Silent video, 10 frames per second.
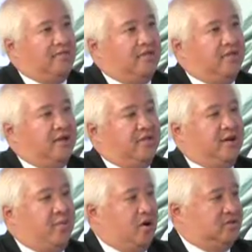to think
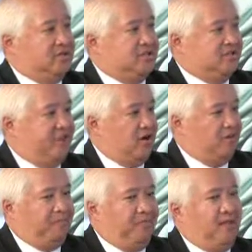that politics is fair.
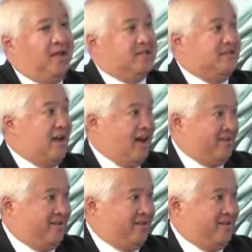It's not.